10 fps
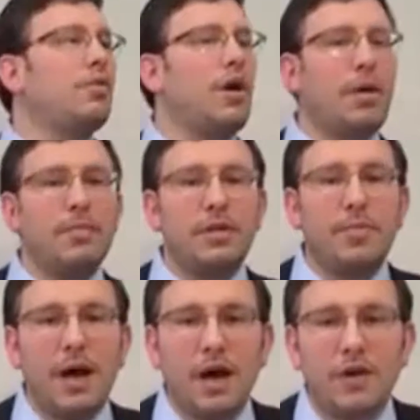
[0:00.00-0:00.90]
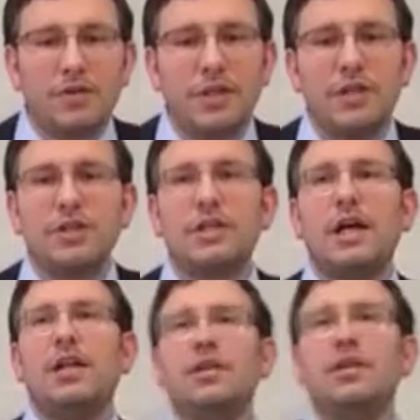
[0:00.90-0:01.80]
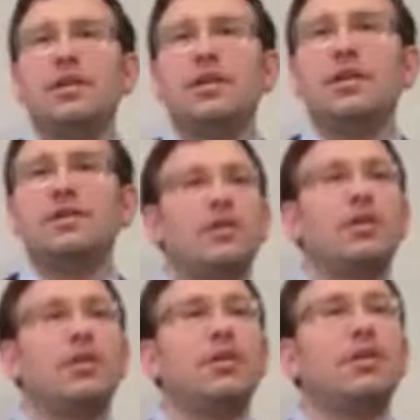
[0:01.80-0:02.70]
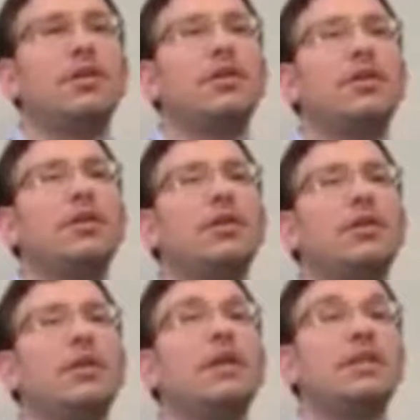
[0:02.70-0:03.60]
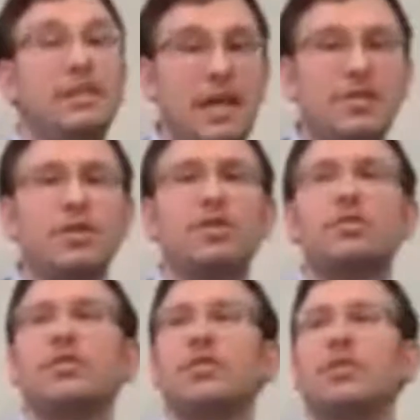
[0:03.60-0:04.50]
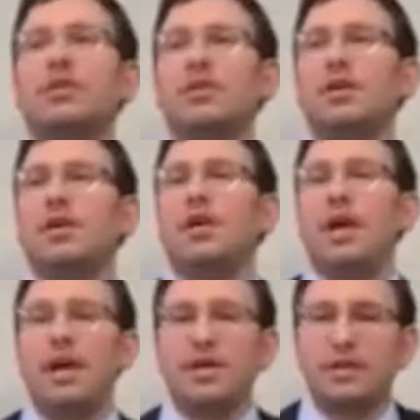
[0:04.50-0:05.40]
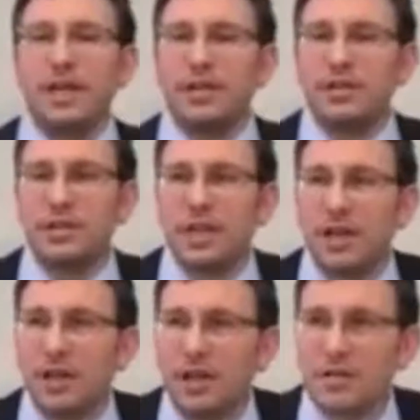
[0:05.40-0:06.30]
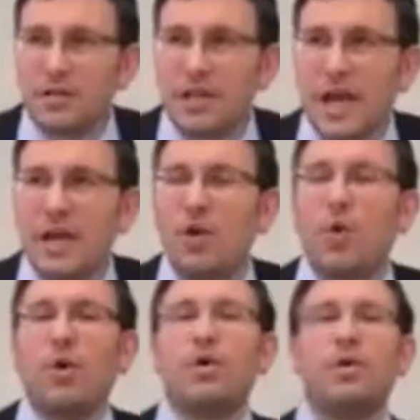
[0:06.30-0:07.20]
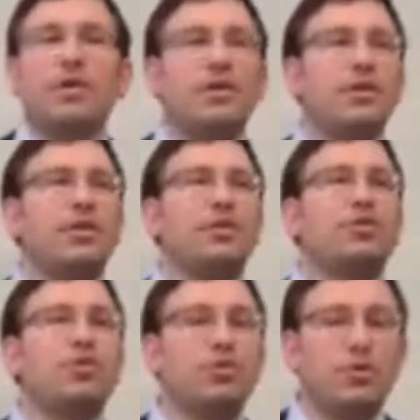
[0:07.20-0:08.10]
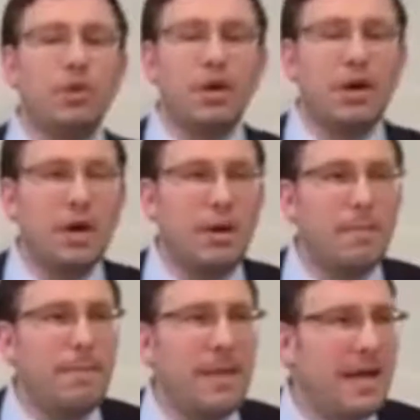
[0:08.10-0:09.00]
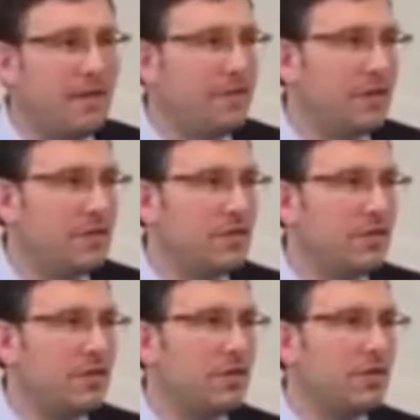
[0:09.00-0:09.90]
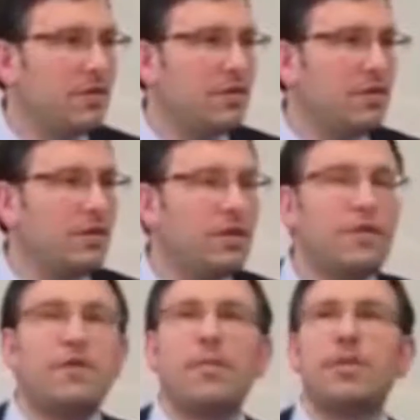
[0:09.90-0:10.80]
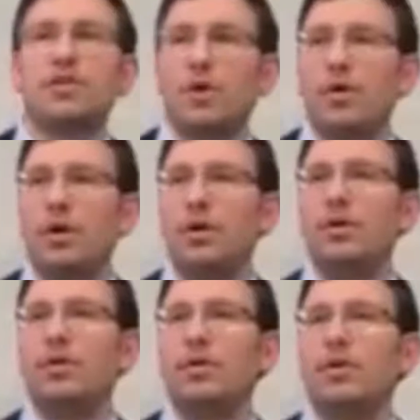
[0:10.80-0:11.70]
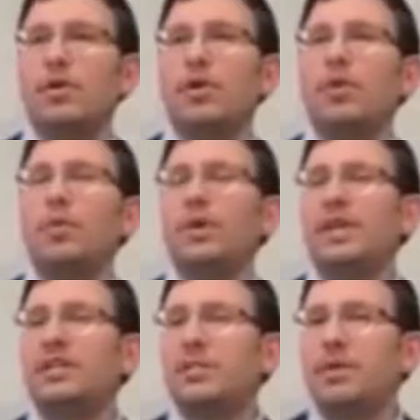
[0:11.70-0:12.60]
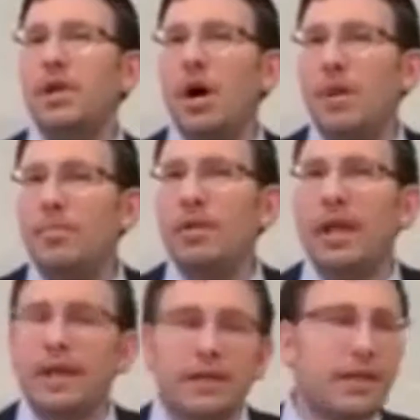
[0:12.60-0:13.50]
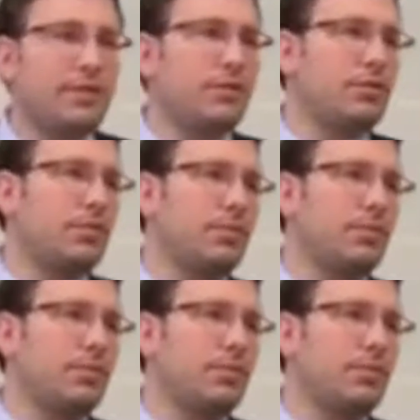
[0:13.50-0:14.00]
A midbar, our sages tell us, is a desert. And our sages tell us that in order to benefit from the Torah, we need to be humble like a desert.